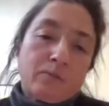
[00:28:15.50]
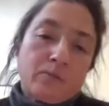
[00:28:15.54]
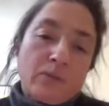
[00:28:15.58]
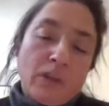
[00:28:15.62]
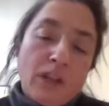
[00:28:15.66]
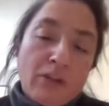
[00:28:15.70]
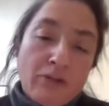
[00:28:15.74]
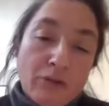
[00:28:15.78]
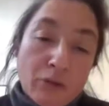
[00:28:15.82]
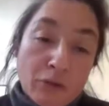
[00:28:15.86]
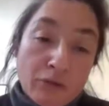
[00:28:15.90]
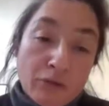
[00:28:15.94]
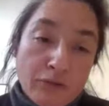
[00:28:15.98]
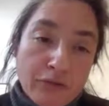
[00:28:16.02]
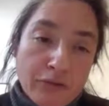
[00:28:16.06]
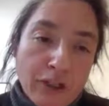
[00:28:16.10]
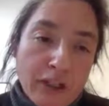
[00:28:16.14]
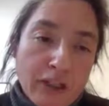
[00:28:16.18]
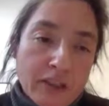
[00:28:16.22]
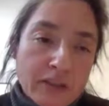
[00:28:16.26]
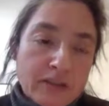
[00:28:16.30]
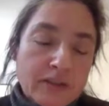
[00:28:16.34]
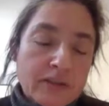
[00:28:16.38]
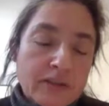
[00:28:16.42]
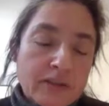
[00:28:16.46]
even
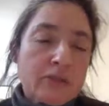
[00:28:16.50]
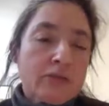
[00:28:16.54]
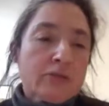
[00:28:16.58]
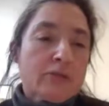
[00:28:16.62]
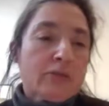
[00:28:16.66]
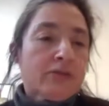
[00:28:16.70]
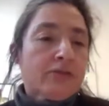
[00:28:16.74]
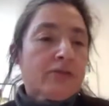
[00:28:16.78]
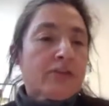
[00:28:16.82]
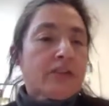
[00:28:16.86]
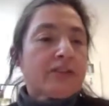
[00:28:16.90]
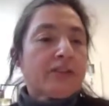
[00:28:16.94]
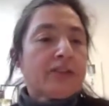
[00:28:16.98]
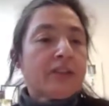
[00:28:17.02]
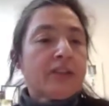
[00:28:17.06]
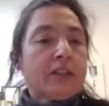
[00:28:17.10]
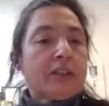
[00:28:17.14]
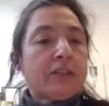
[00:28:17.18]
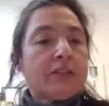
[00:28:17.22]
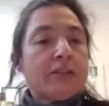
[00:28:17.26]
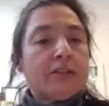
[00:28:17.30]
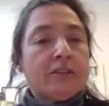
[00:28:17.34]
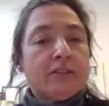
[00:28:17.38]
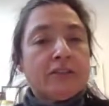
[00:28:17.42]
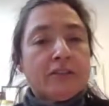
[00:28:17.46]
further to
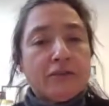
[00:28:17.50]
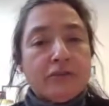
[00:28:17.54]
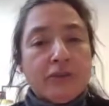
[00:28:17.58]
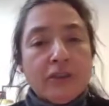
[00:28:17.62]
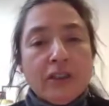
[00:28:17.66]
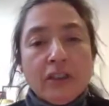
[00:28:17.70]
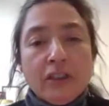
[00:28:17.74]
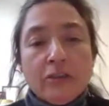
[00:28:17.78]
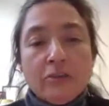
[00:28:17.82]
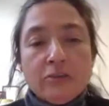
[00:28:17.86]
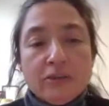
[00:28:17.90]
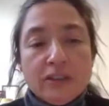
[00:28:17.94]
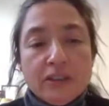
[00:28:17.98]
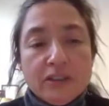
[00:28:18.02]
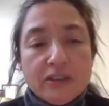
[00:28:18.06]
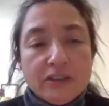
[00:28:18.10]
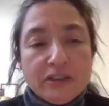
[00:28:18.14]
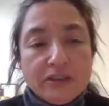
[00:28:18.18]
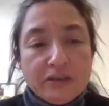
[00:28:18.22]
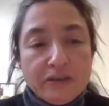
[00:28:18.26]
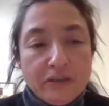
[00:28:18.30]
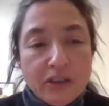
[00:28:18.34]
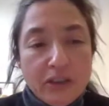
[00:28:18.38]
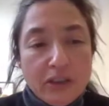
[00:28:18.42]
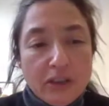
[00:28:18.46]
investigate these
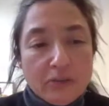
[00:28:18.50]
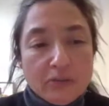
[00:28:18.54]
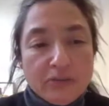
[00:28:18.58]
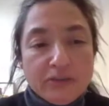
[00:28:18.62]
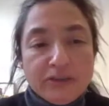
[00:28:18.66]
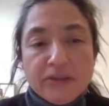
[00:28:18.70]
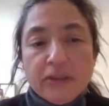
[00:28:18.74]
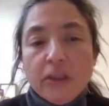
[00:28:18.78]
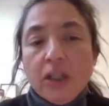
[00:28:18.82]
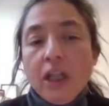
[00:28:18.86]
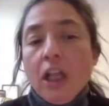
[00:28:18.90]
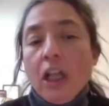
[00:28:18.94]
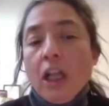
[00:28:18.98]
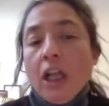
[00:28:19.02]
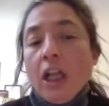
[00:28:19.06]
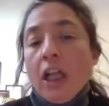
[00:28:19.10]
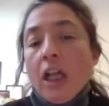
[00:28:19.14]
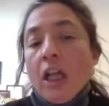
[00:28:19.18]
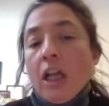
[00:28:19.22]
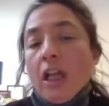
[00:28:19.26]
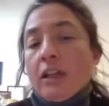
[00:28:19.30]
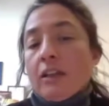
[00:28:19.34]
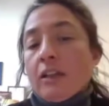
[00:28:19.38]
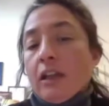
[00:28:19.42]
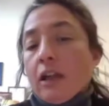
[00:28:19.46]
films,
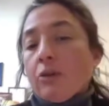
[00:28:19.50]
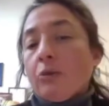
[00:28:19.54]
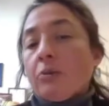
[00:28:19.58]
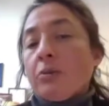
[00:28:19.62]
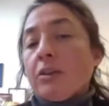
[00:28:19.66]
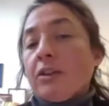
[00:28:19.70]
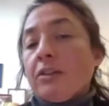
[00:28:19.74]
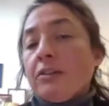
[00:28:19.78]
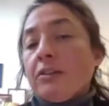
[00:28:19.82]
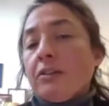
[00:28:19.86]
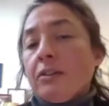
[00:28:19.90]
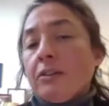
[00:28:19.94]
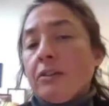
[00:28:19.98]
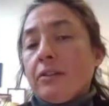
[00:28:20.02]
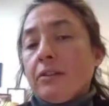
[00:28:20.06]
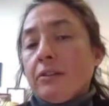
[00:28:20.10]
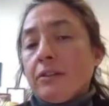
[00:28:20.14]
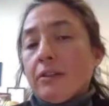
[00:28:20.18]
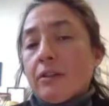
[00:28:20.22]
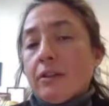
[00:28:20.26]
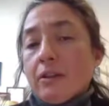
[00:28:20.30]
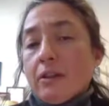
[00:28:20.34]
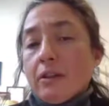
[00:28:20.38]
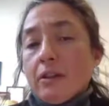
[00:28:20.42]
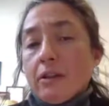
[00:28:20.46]
and now we did,
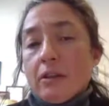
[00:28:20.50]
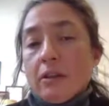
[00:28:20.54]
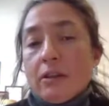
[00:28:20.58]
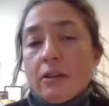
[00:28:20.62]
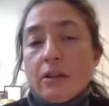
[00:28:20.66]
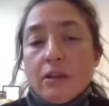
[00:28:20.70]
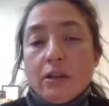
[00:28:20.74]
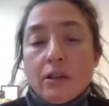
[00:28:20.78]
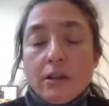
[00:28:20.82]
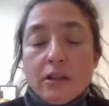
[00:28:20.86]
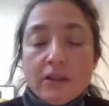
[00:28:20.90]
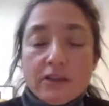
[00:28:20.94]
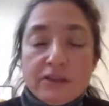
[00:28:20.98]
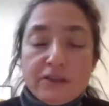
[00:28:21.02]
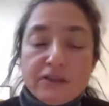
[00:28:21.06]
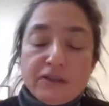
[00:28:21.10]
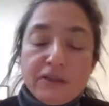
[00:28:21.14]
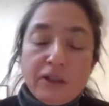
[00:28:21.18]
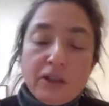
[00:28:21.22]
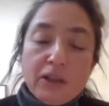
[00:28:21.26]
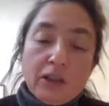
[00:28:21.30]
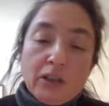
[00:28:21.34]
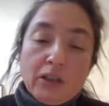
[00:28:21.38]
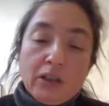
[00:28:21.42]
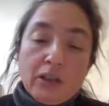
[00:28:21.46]
let's
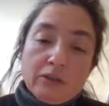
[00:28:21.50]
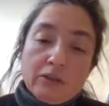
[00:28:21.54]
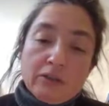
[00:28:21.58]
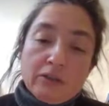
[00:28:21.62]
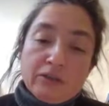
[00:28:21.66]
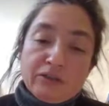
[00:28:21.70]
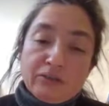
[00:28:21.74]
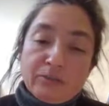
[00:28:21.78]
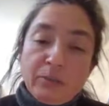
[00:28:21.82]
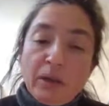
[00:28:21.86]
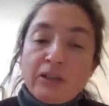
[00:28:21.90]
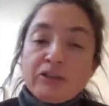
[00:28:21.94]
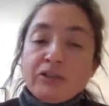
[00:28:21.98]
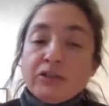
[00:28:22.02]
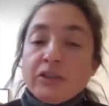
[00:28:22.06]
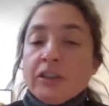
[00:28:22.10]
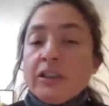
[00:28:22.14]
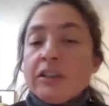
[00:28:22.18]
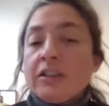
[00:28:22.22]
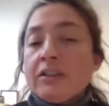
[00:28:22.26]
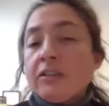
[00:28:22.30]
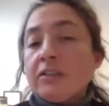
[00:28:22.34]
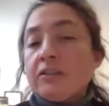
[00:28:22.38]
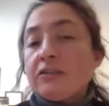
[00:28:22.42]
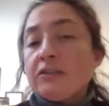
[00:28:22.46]
say,
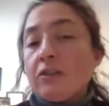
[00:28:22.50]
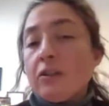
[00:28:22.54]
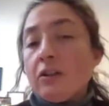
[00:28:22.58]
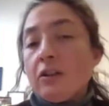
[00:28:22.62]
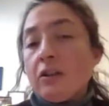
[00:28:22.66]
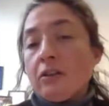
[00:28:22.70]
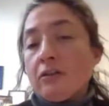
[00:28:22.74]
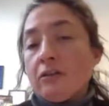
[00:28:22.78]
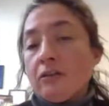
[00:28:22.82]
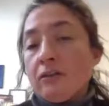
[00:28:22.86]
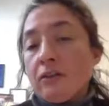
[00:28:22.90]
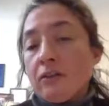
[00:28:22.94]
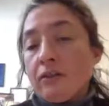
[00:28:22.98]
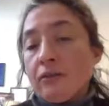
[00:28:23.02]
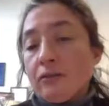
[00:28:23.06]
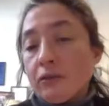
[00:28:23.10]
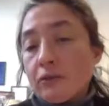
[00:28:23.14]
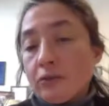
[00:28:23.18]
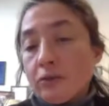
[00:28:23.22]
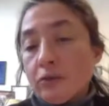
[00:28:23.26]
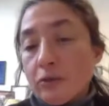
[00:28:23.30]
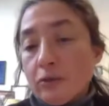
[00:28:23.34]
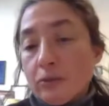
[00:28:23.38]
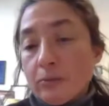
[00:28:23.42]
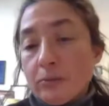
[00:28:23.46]
spatially resolve
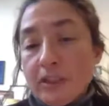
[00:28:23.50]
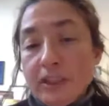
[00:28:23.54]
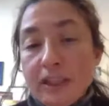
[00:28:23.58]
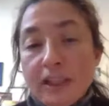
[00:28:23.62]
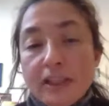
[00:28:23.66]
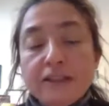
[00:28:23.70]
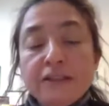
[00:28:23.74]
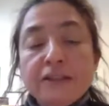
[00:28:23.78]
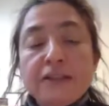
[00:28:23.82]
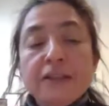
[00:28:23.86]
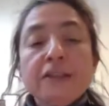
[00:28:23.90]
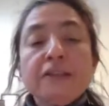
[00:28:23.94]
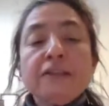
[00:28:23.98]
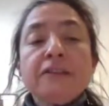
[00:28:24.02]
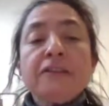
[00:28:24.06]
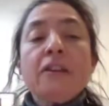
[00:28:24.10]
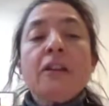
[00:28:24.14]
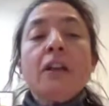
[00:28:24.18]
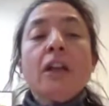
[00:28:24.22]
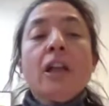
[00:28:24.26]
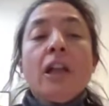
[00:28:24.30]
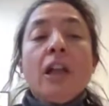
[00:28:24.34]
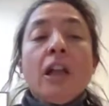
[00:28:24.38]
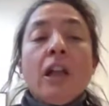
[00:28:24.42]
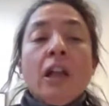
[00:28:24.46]
photoluminescence,
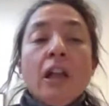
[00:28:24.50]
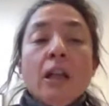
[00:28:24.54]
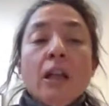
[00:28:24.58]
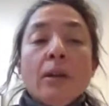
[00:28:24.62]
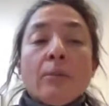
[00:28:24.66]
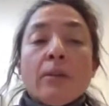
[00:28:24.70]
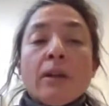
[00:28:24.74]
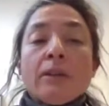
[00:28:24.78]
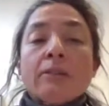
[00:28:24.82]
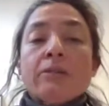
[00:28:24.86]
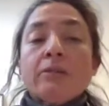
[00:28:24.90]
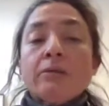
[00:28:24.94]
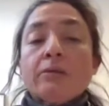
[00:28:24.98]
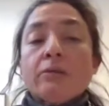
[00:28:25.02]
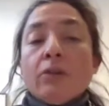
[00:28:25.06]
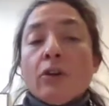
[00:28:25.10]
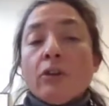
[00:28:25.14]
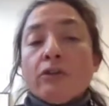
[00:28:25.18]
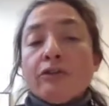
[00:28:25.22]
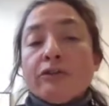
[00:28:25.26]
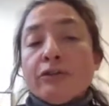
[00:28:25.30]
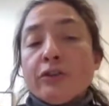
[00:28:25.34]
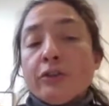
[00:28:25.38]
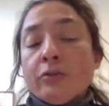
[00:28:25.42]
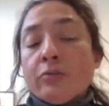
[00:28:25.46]
but
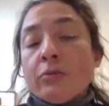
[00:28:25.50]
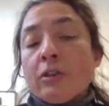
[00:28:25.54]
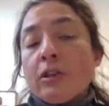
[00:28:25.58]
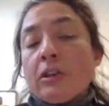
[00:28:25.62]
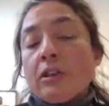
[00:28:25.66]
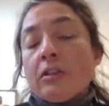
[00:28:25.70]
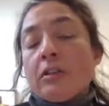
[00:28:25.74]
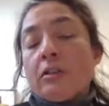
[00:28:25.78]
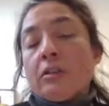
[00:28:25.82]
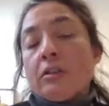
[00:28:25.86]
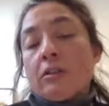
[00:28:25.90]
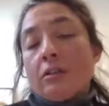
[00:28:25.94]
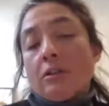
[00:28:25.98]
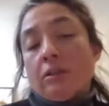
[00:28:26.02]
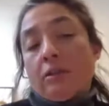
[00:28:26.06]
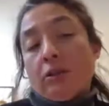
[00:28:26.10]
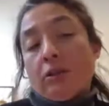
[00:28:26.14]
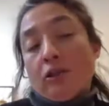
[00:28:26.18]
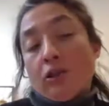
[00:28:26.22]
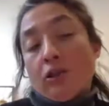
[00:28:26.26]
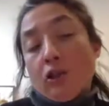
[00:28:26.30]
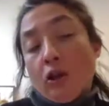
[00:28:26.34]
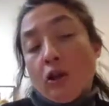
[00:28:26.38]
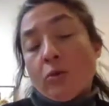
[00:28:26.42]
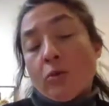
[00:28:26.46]
also we
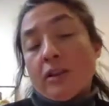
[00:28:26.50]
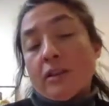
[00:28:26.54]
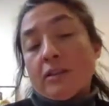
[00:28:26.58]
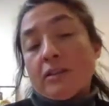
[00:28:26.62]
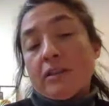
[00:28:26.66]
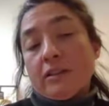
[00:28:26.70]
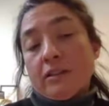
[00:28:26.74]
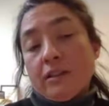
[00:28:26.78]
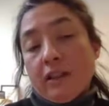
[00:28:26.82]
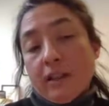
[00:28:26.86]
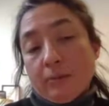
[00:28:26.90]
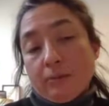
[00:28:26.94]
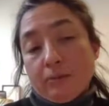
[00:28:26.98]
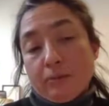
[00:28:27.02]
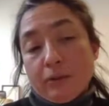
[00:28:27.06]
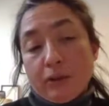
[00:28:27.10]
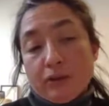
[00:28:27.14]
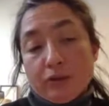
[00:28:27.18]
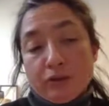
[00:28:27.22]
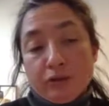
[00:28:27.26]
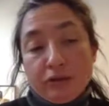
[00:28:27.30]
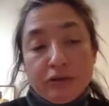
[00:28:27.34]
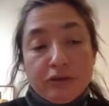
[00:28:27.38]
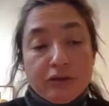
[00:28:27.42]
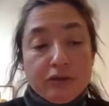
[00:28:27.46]
lowered the
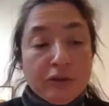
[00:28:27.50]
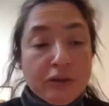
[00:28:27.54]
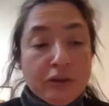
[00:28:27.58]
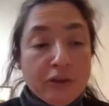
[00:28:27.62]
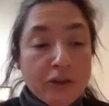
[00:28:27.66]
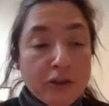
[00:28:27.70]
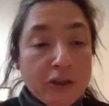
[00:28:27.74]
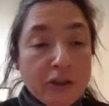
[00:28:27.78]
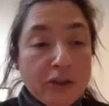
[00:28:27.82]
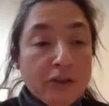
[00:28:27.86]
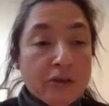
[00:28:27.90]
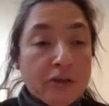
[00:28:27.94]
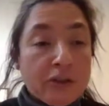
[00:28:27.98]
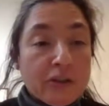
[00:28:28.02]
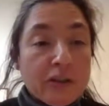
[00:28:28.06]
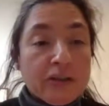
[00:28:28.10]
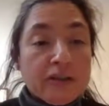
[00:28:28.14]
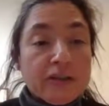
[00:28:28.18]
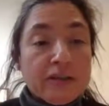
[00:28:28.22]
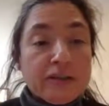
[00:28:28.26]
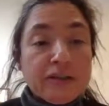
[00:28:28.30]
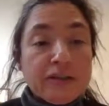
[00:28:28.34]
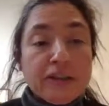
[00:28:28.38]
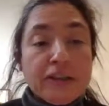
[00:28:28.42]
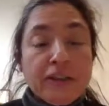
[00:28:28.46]
temperature. So here you can
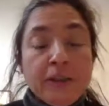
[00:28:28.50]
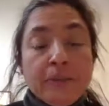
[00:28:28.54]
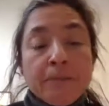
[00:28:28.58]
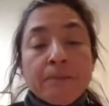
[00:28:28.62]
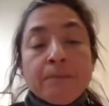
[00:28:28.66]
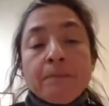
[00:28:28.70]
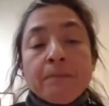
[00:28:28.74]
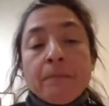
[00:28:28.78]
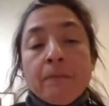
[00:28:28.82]
see